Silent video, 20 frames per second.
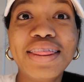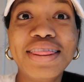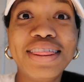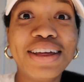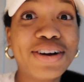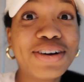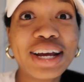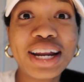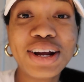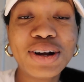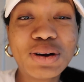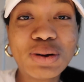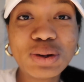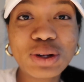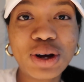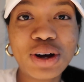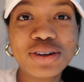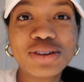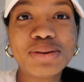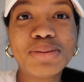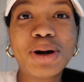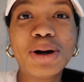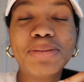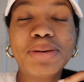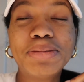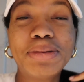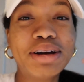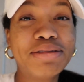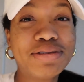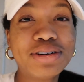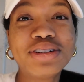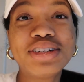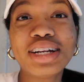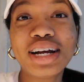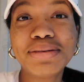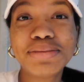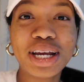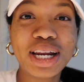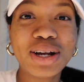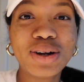they're getting cold call tomorrow but my first
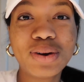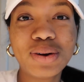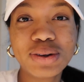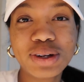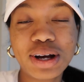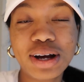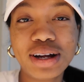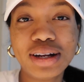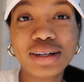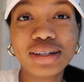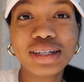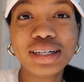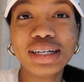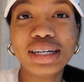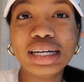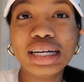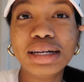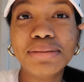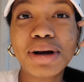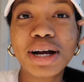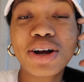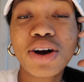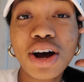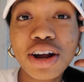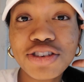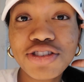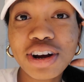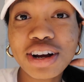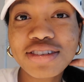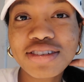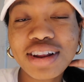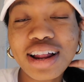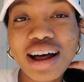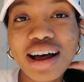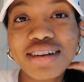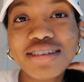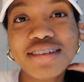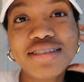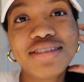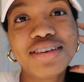time getting cold call and my contracts
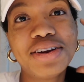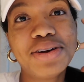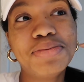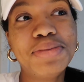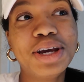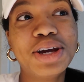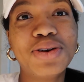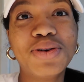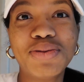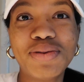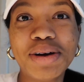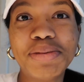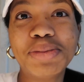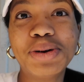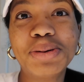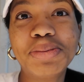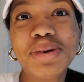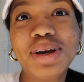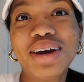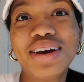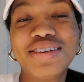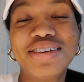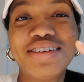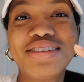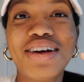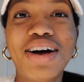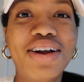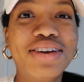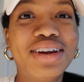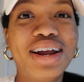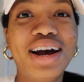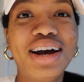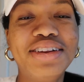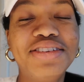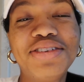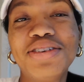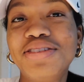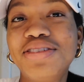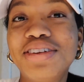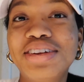class is going to be in november because it's
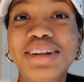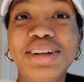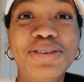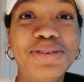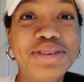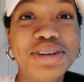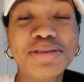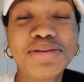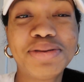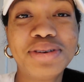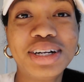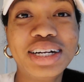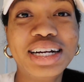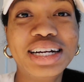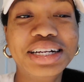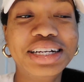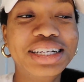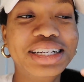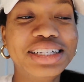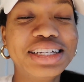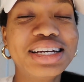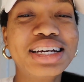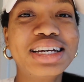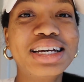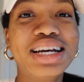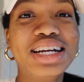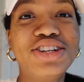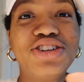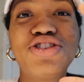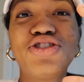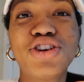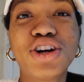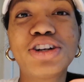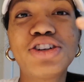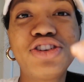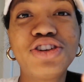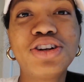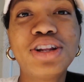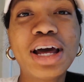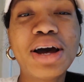online so it's a little different and it, it's
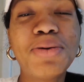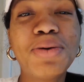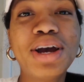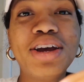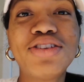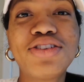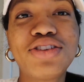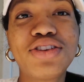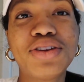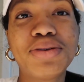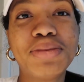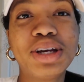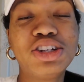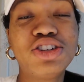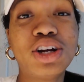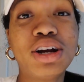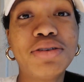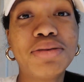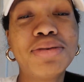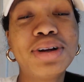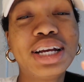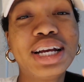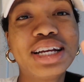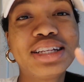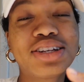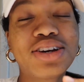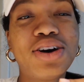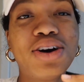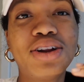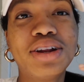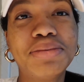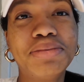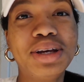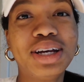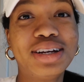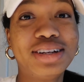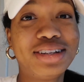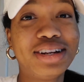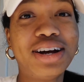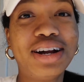structured that way so to make sure everybody gets called and
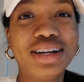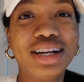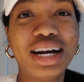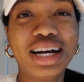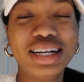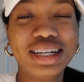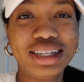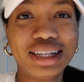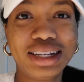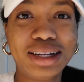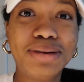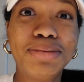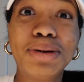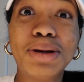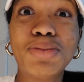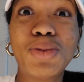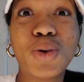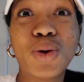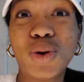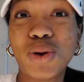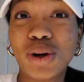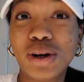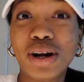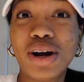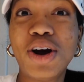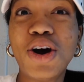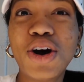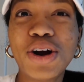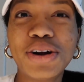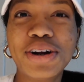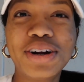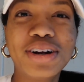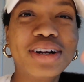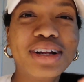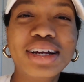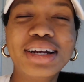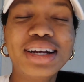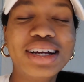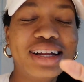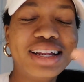because online it's a little bit more hard,
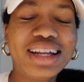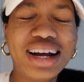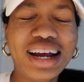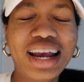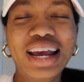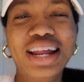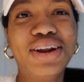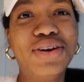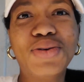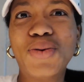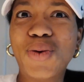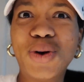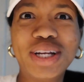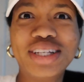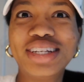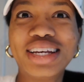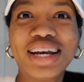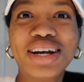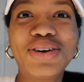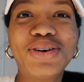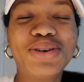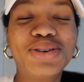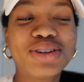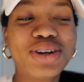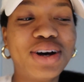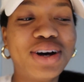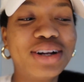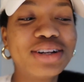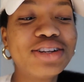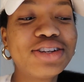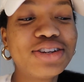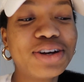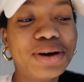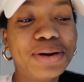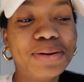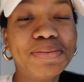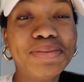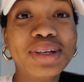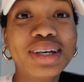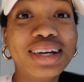harder and annoying to get cold called
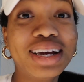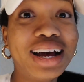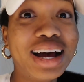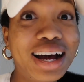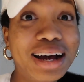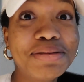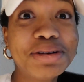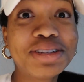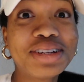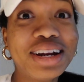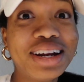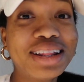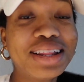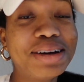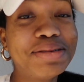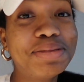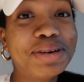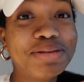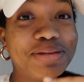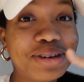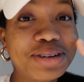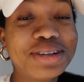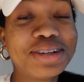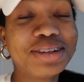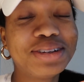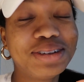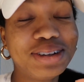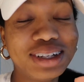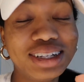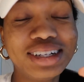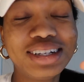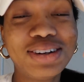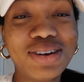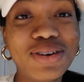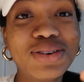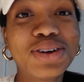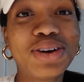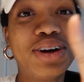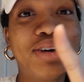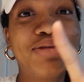so i'm excited that my first
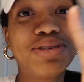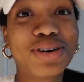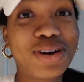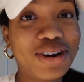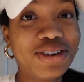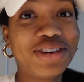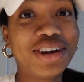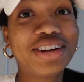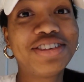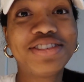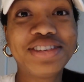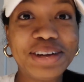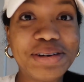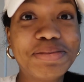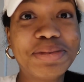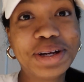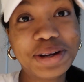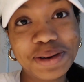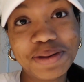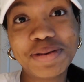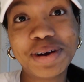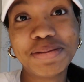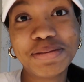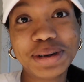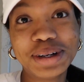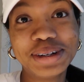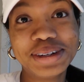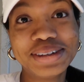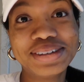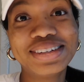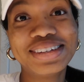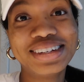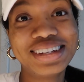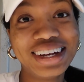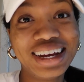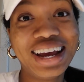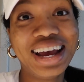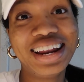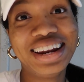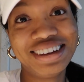cold call for contracts is going to be in november
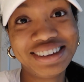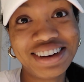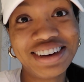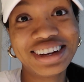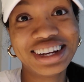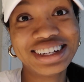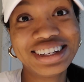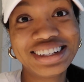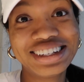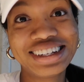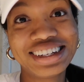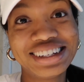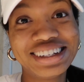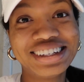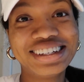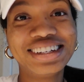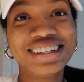and it's august